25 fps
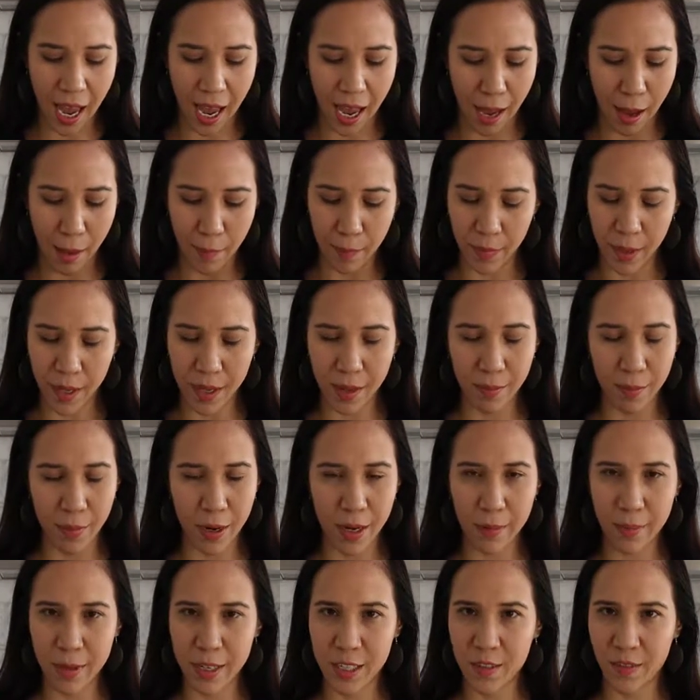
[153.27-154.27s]
Um, you can
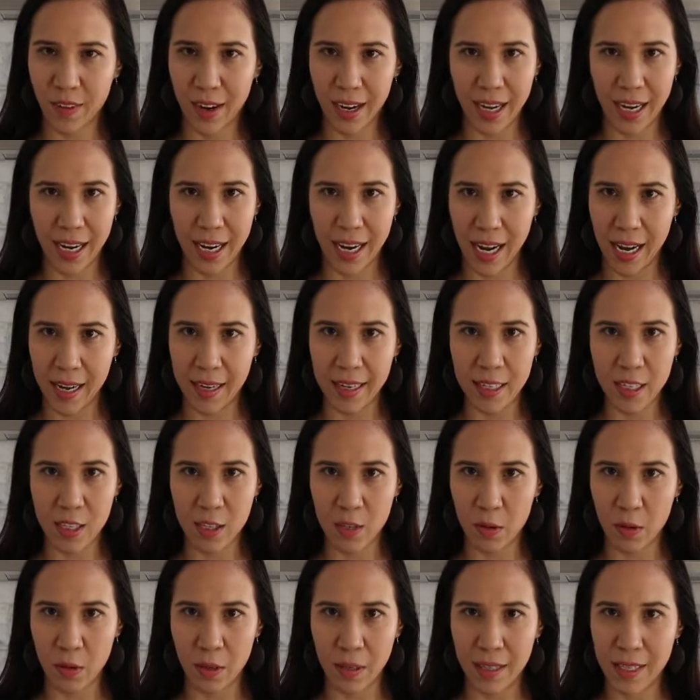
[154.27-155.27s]
pretty much find it at any
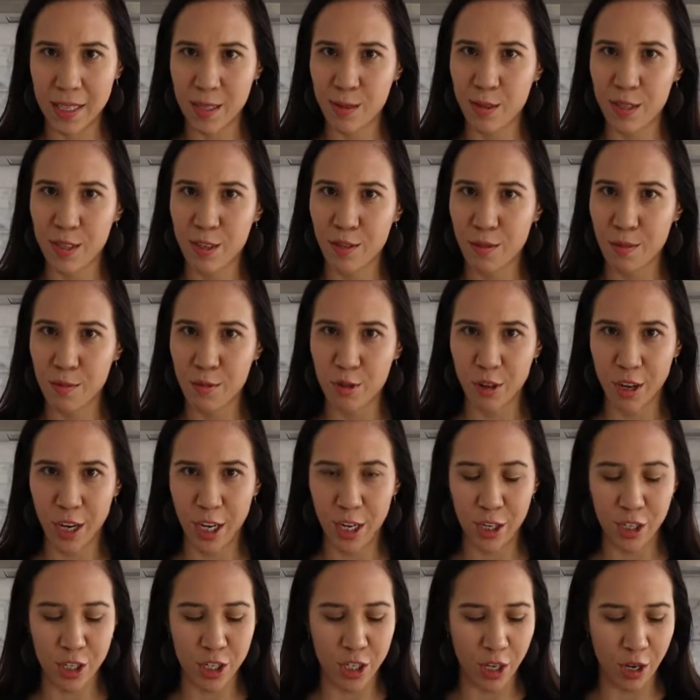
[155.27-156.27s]
store. This one's from
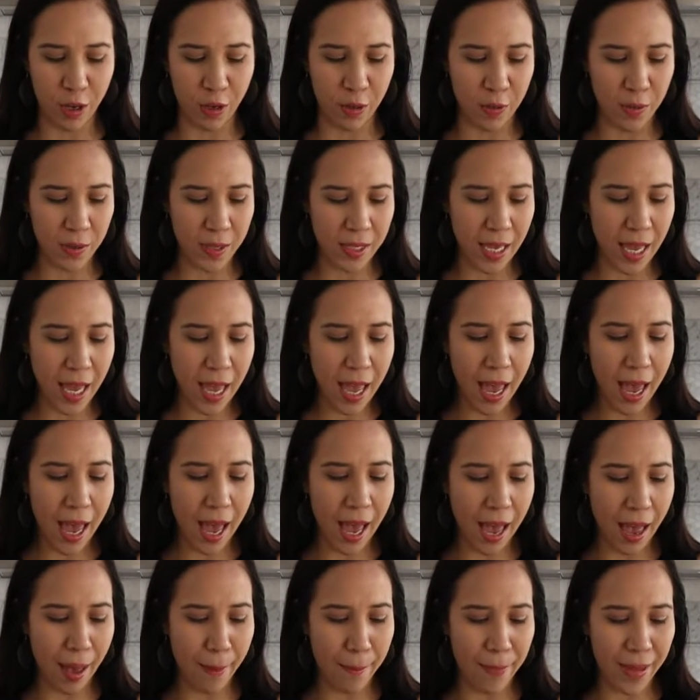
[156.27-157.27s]
Trader Joe's,
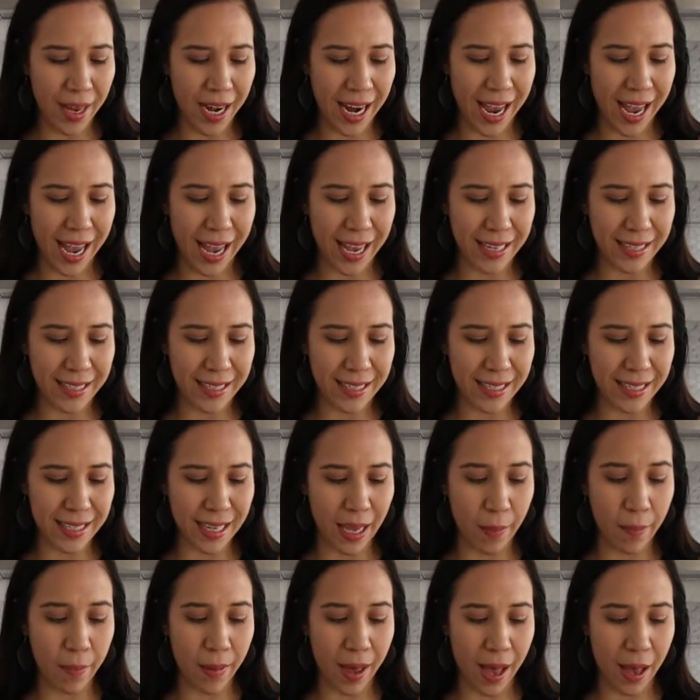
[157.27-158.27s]
um, but it has
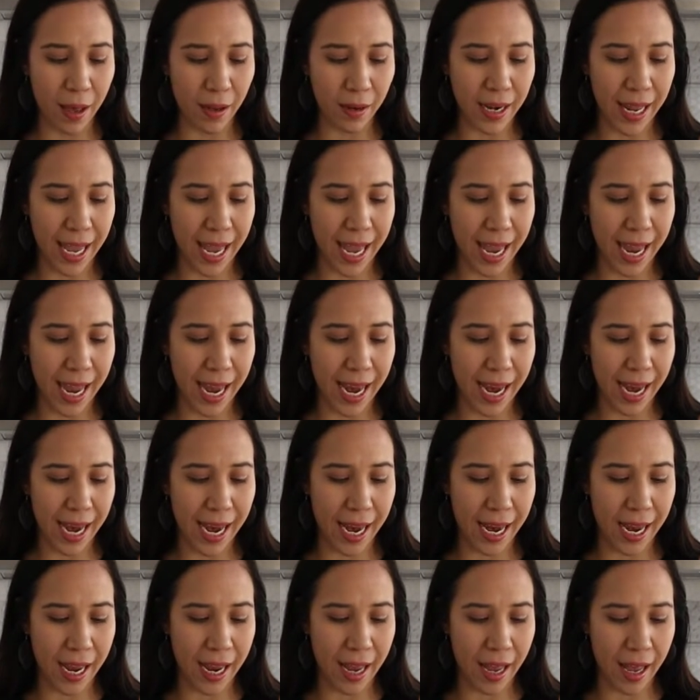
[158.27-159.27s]
about
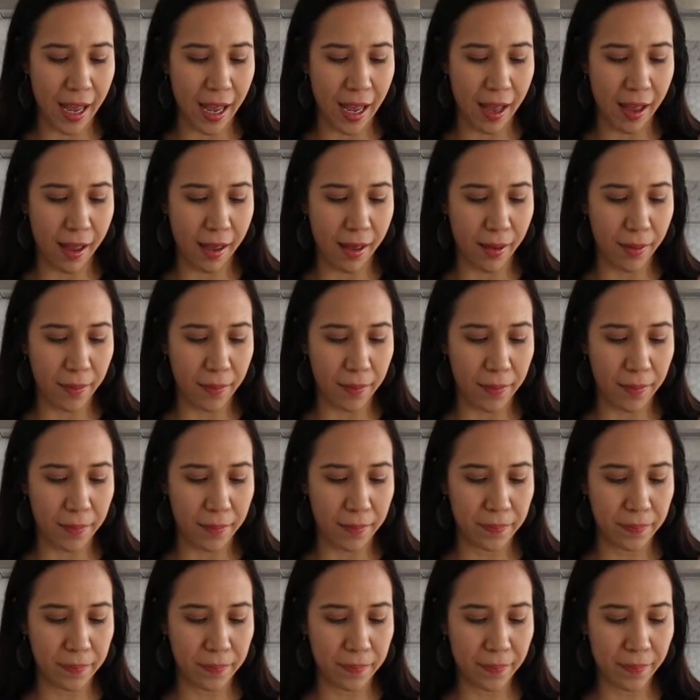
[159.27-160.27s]
a
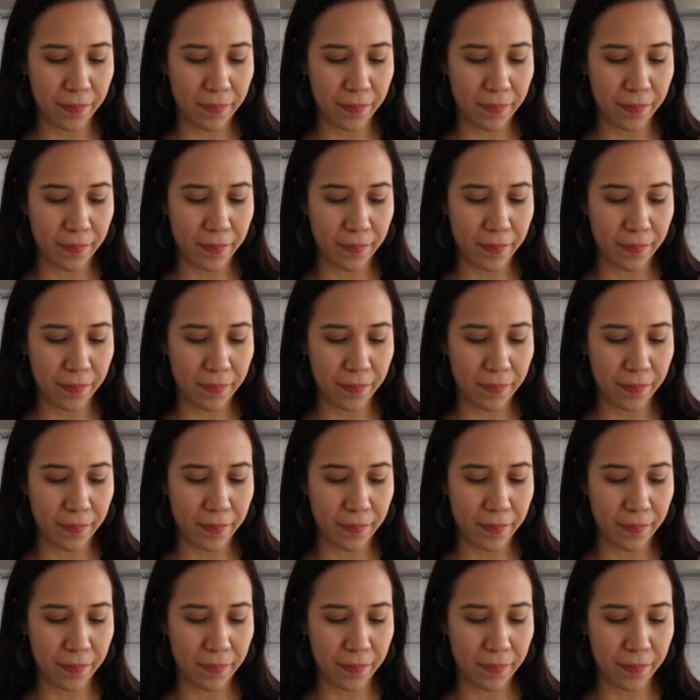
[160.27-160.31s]
um,